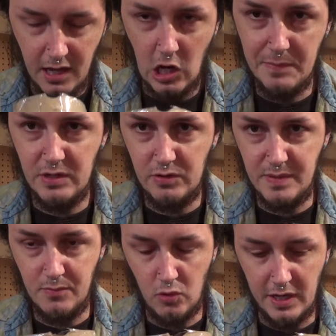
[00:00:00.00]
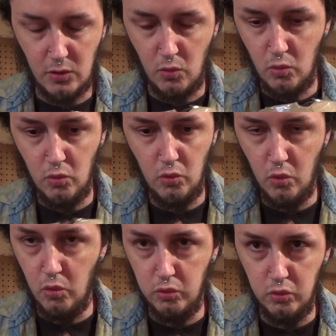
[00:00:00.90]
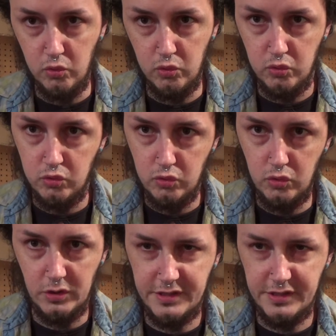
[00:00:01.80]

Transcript: Hoped it would be more like ooh, or